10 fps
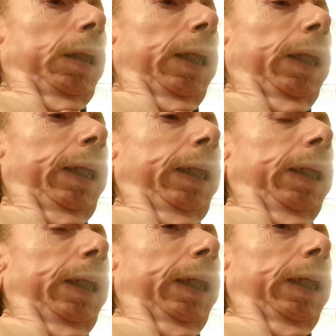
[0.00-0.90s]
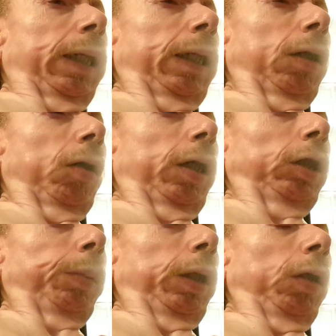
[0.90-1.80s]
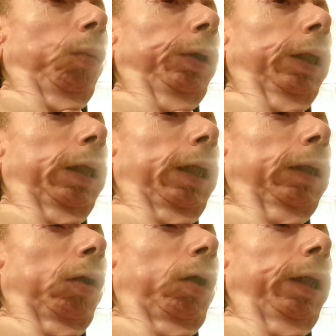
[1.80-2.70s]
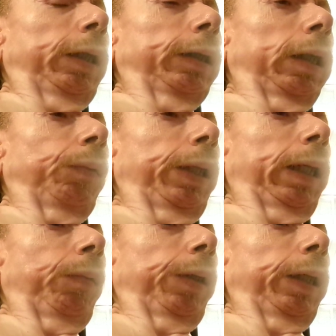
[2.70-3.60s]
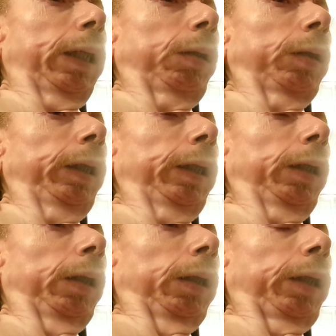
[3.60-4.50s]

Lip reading: that lady and that guy, her husband, they're the ones that collect haunted stuff, and they have it in that thing.